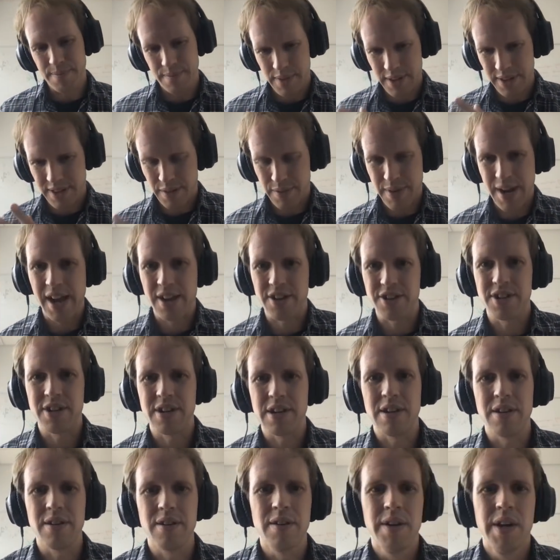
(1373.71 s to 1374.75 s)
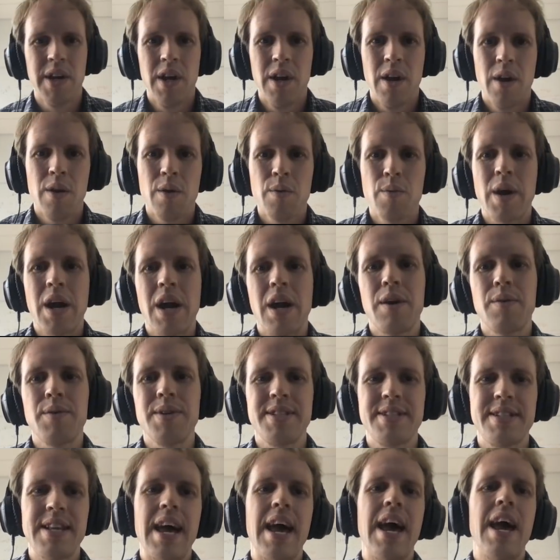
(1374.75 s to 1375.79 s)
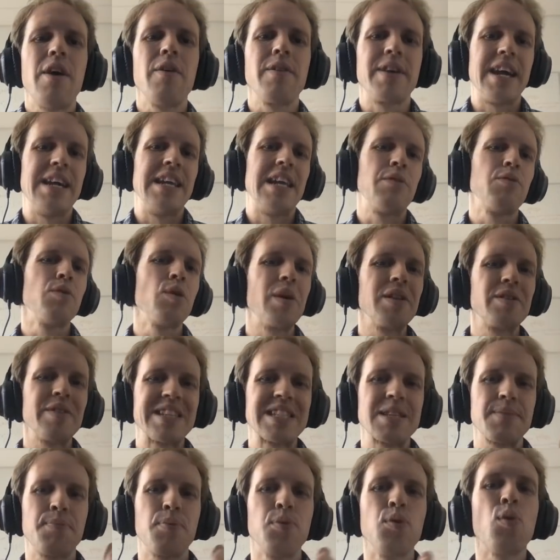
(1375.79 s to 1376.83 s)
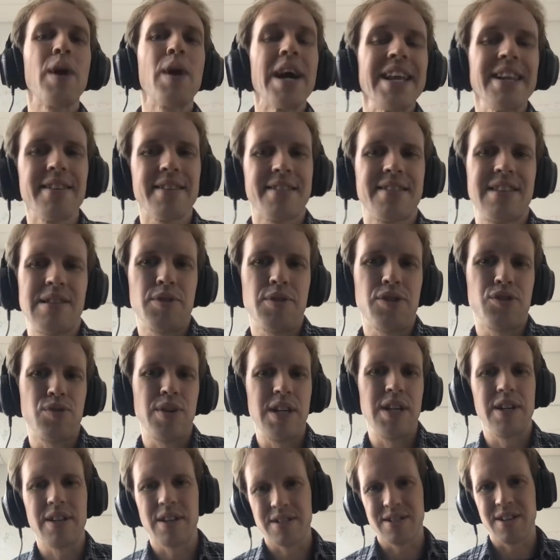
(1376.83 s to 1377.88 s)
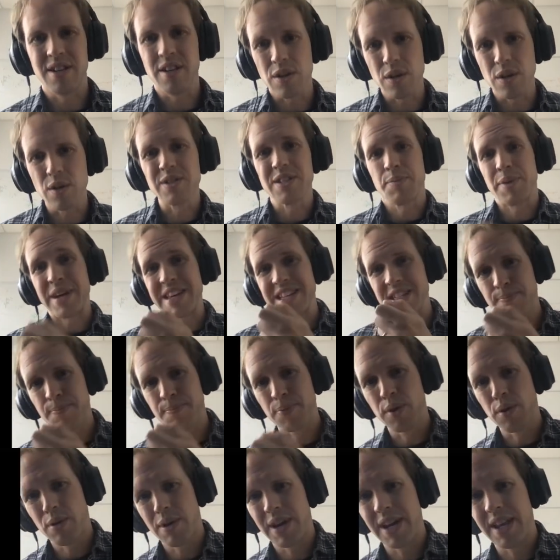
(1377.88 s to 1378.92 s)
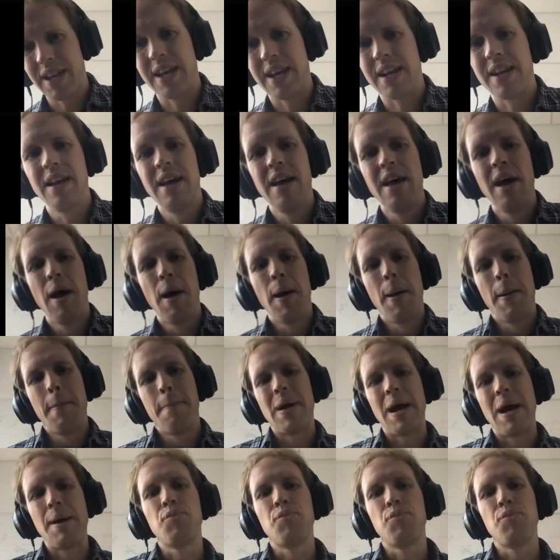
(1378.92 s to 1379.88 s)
direction, where we say, okay, now we want to exploit this symmetry, not necessarily use it, but exploit it by